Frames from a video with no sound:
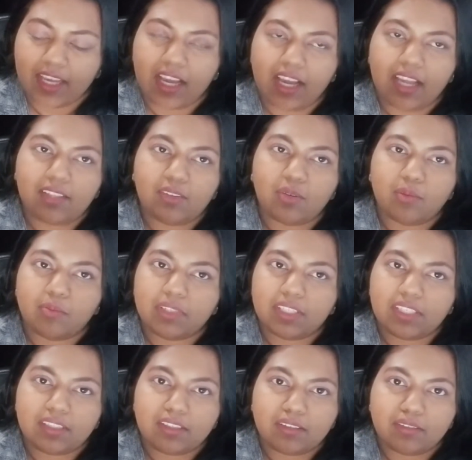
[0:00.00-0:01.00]
I don't
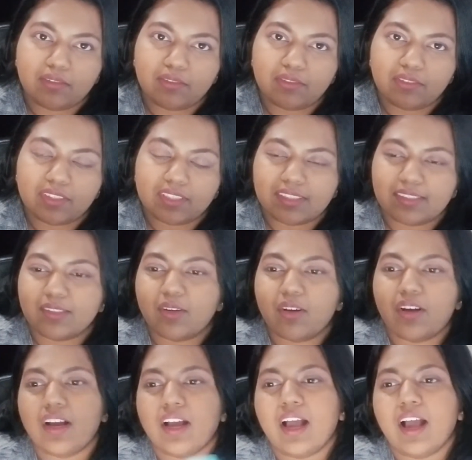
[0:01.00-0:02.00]
believe.
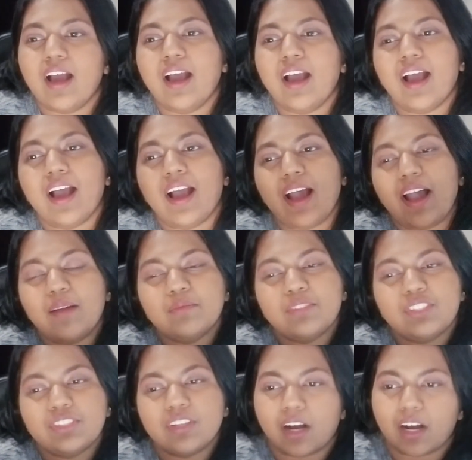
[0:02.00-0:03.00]
So I'm
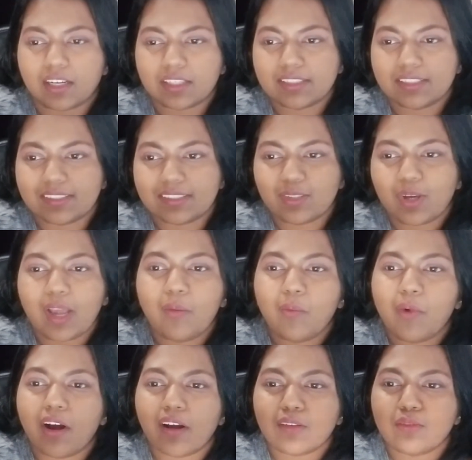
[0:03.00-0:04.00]
shocked. So I
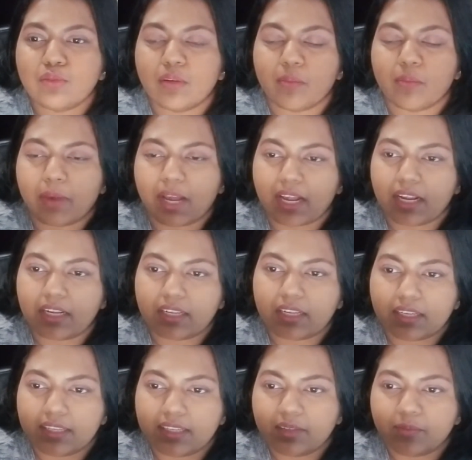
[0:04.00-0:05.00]
walk to the back.
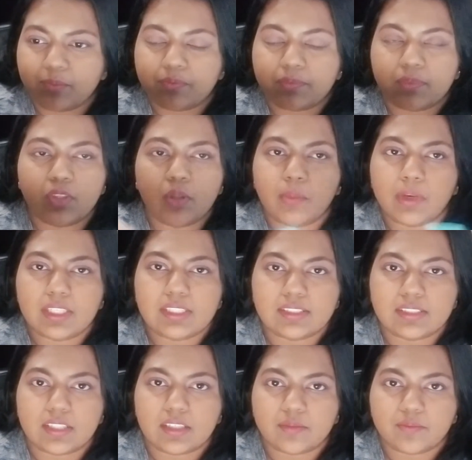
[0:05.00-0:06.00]
Nobody's
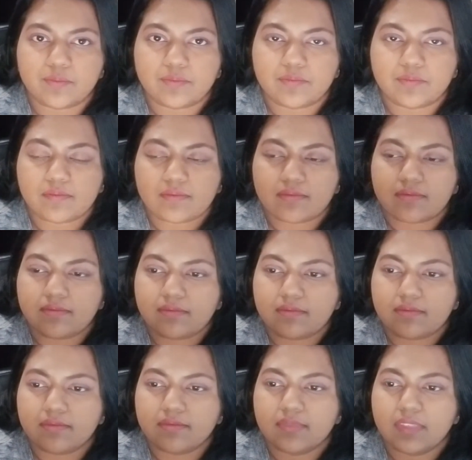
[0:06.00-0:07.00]
there.
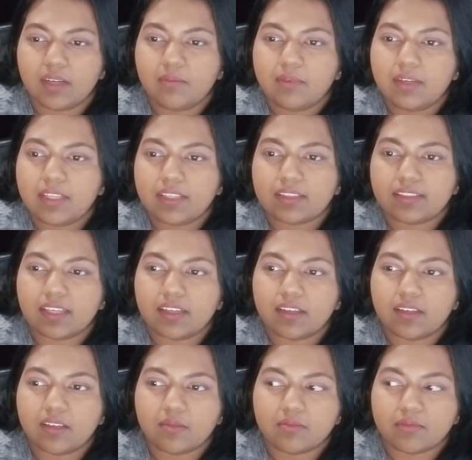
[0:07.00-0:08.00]
I'm like,
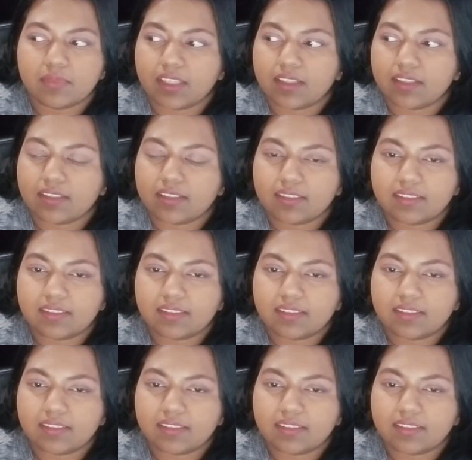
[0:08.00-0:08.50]
damn, like,